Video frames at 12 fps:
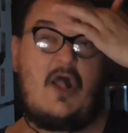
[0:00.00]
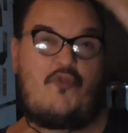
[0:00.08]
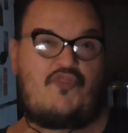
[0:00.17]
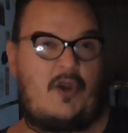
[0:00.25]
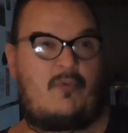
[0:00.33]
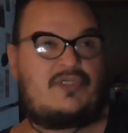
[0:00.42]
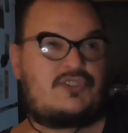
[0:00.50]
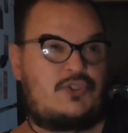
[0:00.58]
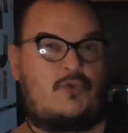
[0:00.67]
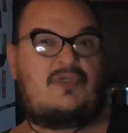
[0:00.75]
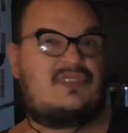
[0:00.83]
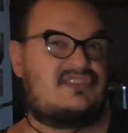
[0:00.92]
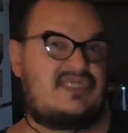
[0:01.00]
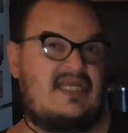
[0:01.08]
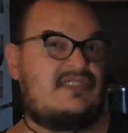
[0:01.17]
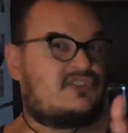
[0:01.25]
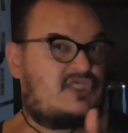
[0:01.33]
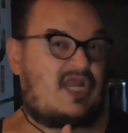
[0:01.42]
There were certain
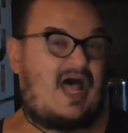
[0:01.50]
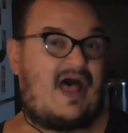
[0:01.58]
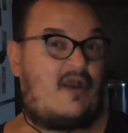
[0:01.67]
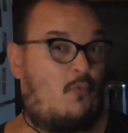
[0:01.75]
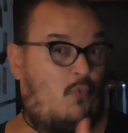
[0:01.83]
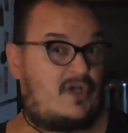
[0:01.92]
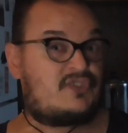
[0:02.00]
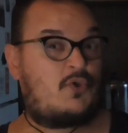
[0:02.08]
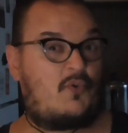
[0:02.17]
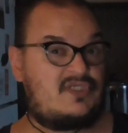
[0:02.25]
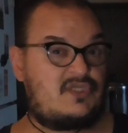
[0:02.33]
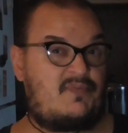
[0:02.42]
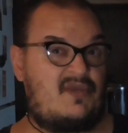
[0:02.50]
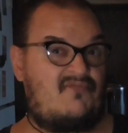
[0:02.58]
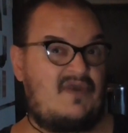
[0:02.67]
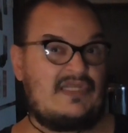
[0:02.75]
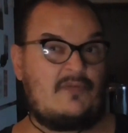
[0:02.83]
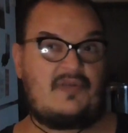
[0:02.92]
dates that I was going to be
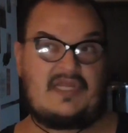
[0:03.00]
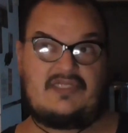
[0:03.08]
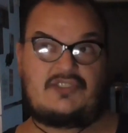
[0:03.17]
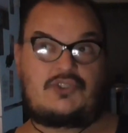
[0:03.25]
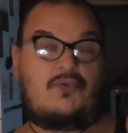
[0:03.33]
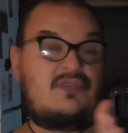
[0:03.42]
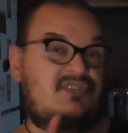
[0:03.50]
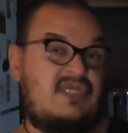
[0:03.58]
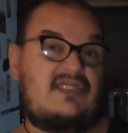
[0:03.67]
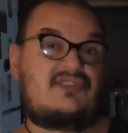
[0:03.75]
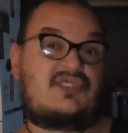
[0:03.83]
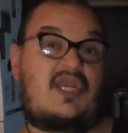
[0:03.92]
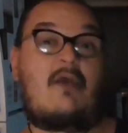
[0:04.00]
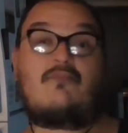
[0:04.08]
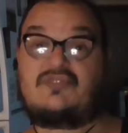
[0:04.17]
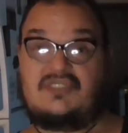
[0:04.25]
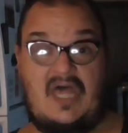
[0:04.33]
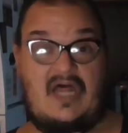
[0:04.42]
available and certain dates that I
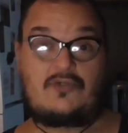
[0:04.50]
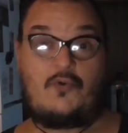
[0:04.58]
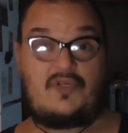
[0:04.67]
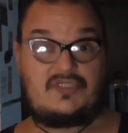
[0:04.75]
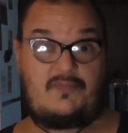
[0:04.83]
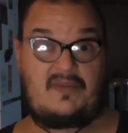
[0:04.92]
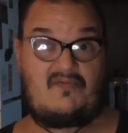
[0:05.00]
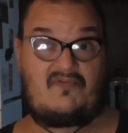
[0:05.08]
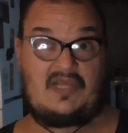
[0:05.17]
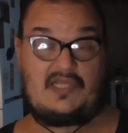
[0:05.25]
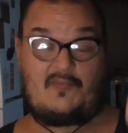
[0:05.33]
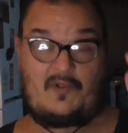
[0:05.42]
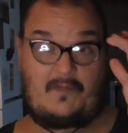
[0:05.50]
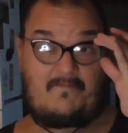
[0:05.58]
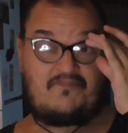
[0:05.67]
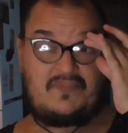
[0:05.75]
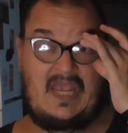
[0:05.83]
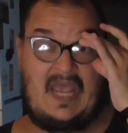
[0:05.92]
was not going to be available.
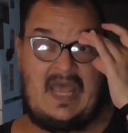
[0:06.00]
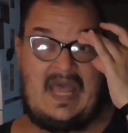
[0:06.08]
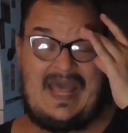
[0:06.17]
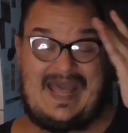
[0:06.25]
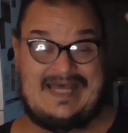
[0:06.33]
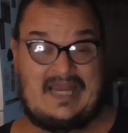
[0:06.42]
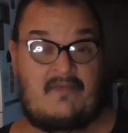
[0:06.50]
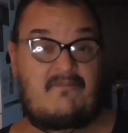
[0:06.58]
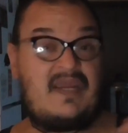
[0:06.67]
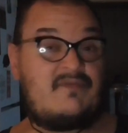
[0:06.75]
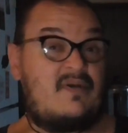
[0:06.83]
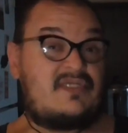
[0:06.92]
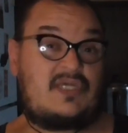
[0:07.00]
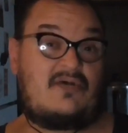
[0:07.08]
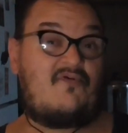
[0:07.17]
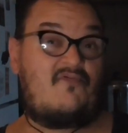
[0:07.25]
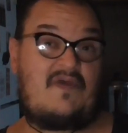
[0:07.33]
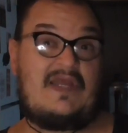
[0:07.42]
And I made
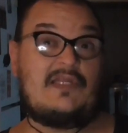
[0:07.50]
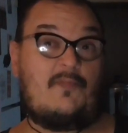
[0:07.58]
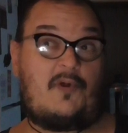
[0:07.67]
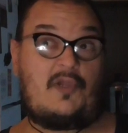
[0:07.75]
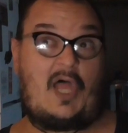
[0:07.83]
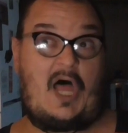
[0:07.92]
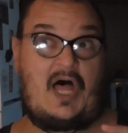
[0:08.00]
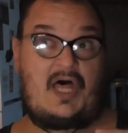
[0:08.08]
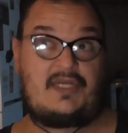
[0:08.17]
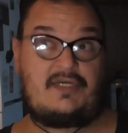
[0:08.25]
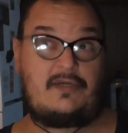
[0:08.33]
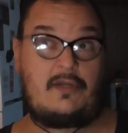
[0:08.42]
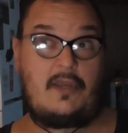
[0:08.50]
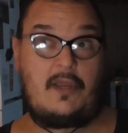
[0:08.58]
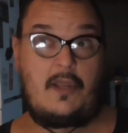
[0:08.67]
myself available on